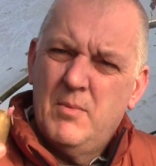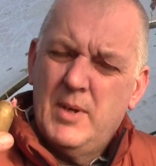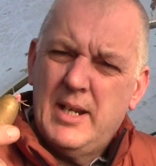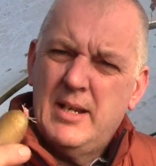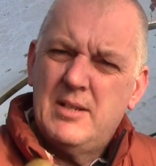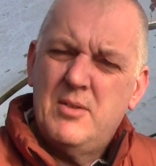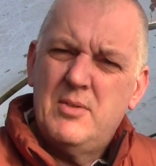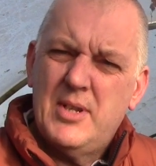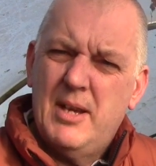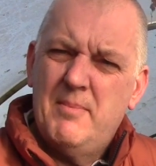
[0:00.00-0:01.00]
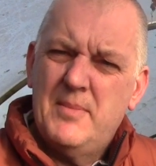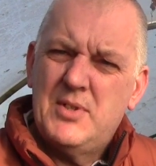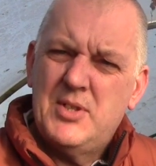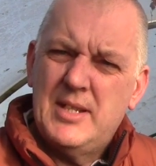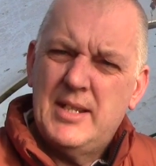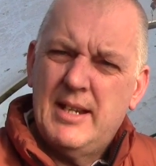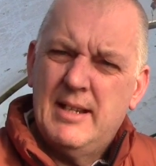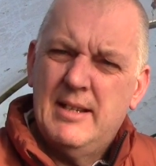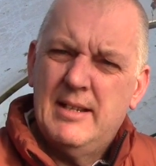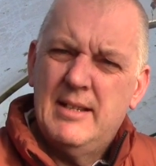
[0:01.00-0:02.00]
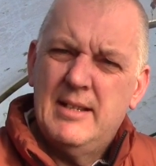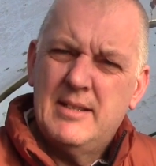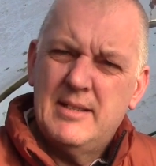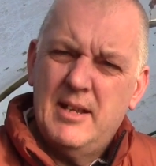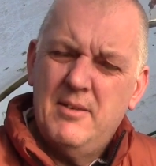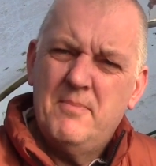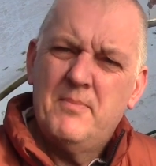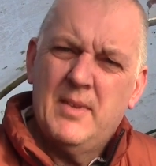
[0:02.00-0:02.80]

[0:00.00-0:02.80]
we're going to do some chitting. So